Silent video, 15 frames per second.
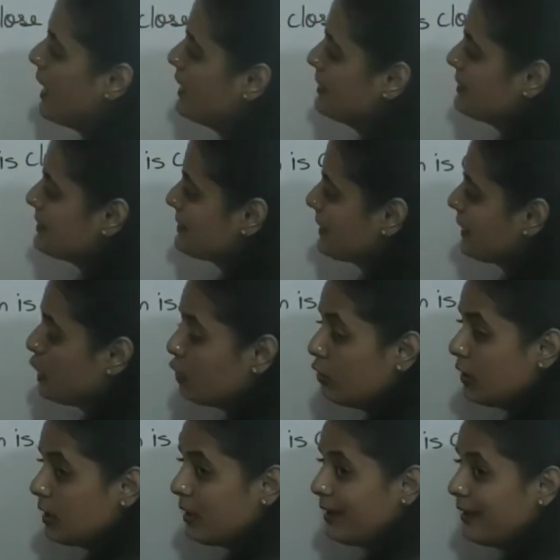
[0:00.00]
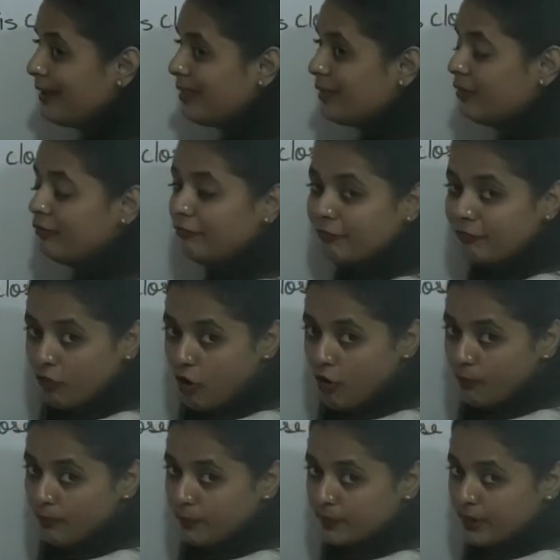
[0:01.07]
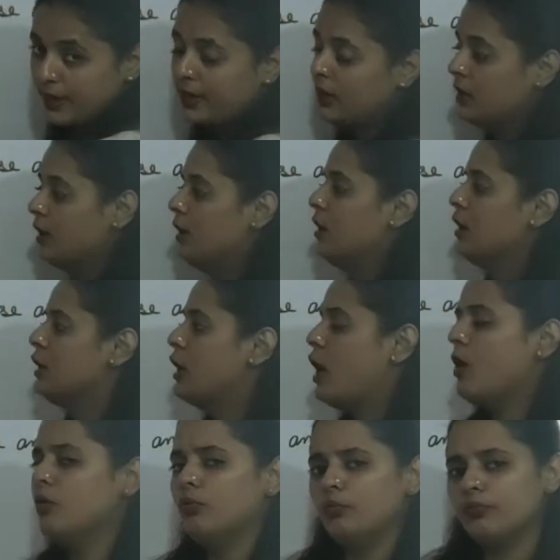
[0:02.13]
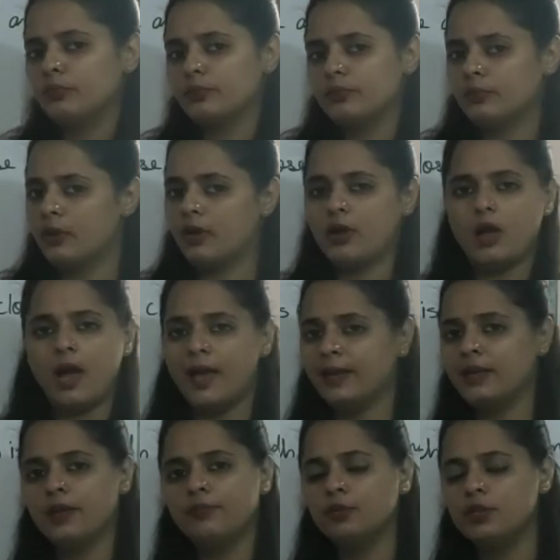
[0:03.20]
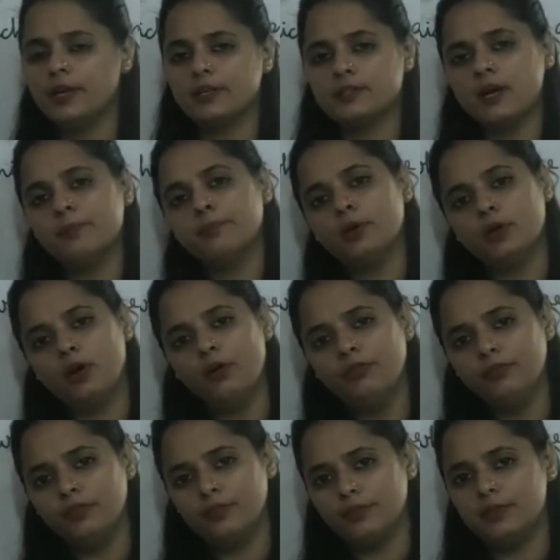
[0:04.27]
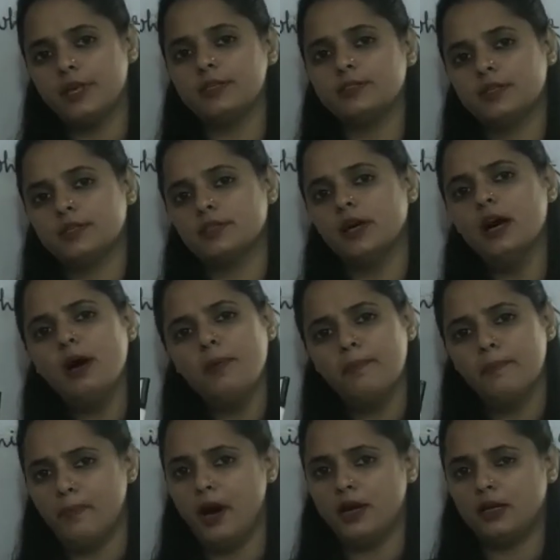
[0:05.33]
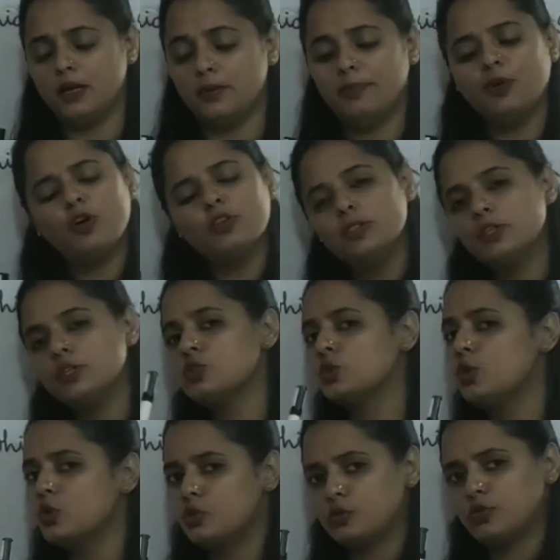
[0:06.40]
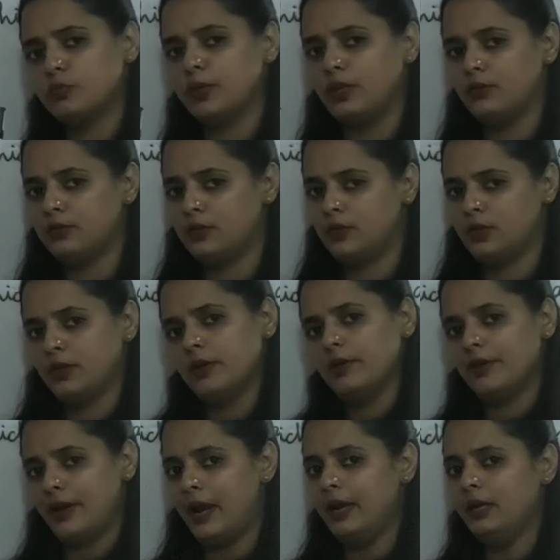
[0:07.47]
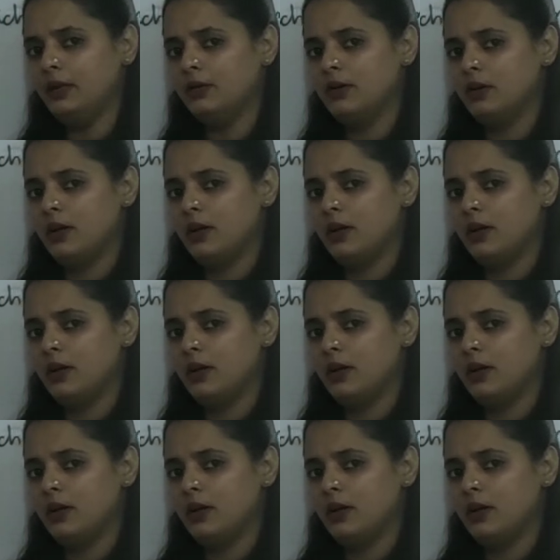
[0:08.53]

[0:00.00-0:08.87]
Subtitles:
and singular in the form, right? Now I gave you the example of this is a marker because it is close to me, right?